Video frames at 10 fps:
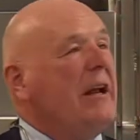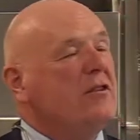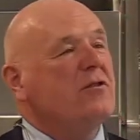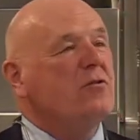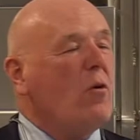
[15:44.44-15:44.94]

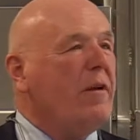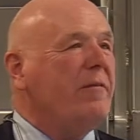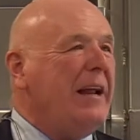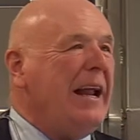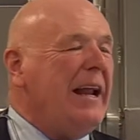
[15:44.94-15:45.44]
it sort
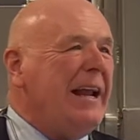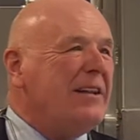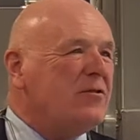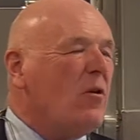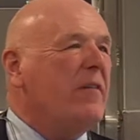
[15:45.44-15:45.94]
of, it,
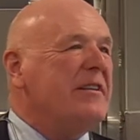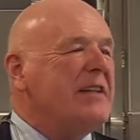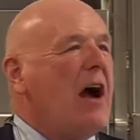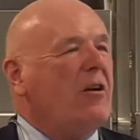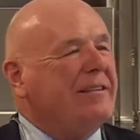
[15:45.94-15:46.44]
it, sort of is
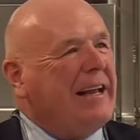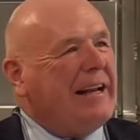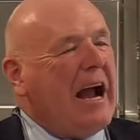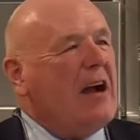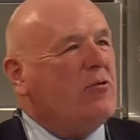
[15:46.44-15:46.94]
now because the
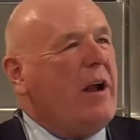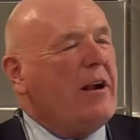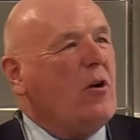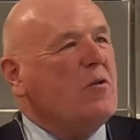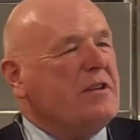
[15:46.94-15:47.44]

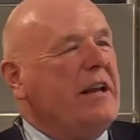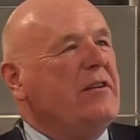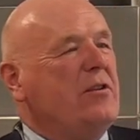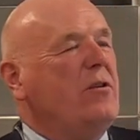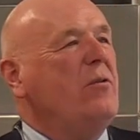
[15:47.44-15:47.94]
contract goes
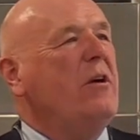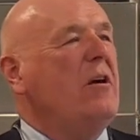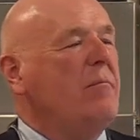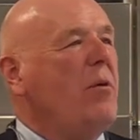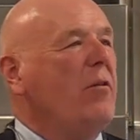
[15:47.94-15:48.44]
into
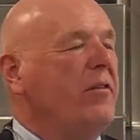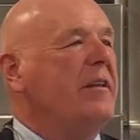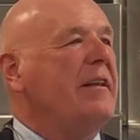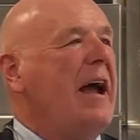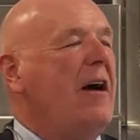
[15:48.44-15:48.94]
both
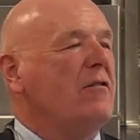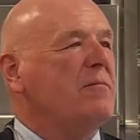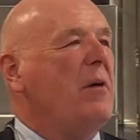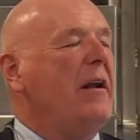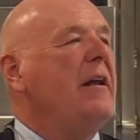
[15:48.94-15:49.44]
of the towns,
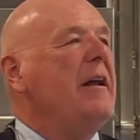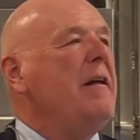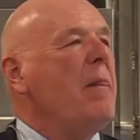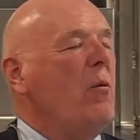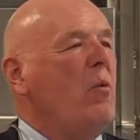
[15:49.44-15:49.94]
but
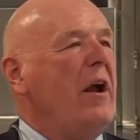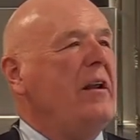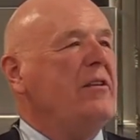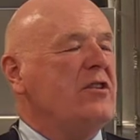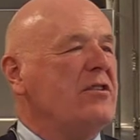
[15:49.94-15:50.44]

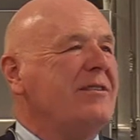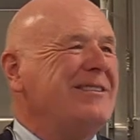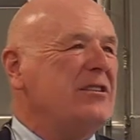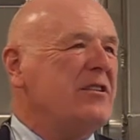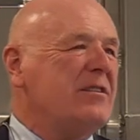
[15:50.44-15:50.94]
when
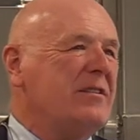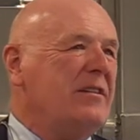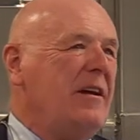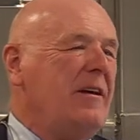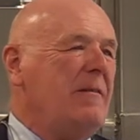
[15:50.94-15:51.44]
just just
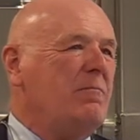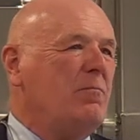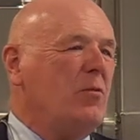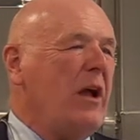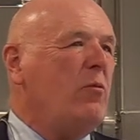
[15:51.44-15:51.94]

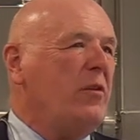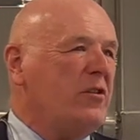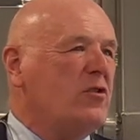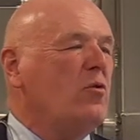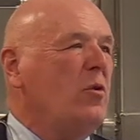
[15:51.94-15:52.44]
um, like with
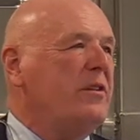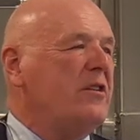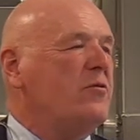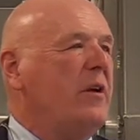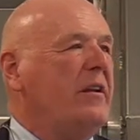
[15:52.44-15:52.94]
a school
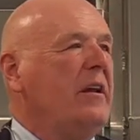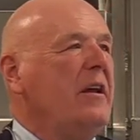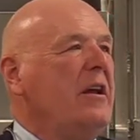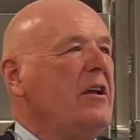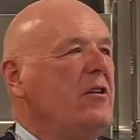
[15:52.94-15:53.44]
district,
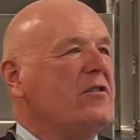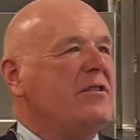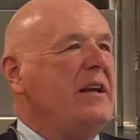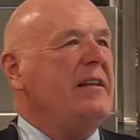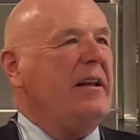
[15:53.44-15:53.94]
you'll
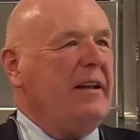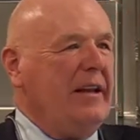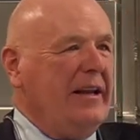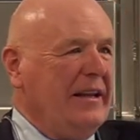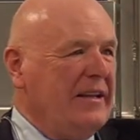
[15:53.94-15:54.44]
see that
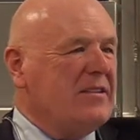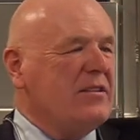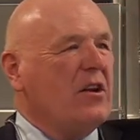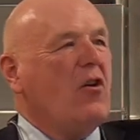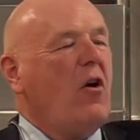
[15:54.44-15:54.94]
this is
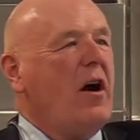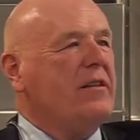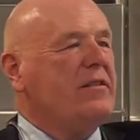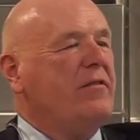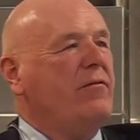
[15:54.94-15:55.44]
the
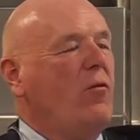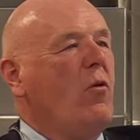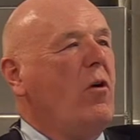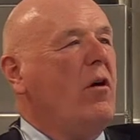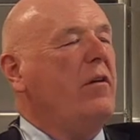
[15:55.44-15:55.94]
cost
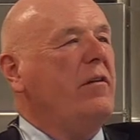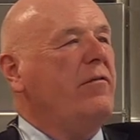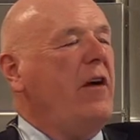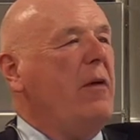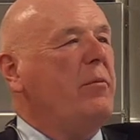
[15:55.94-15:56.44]
for
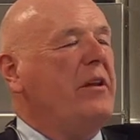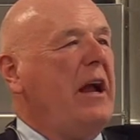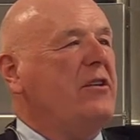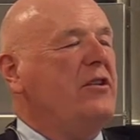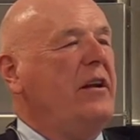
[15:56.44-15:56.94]
fire
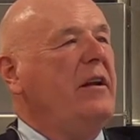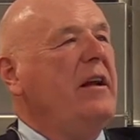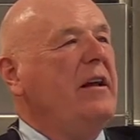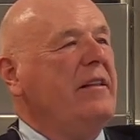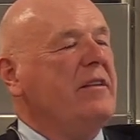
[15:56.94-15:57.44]
protection.
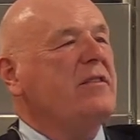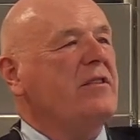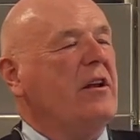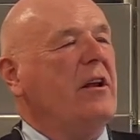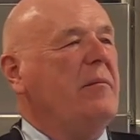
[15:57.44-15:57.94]
This is
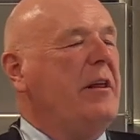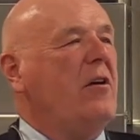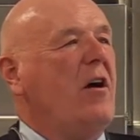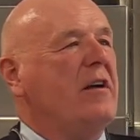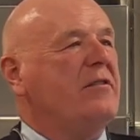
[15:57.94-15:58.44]
going to be the
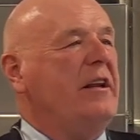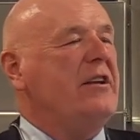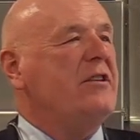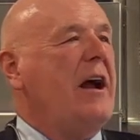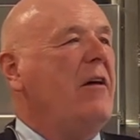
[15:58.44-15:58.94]
cost in
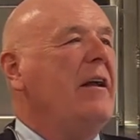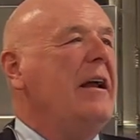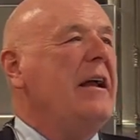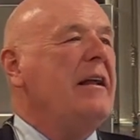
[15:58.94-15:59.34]
each town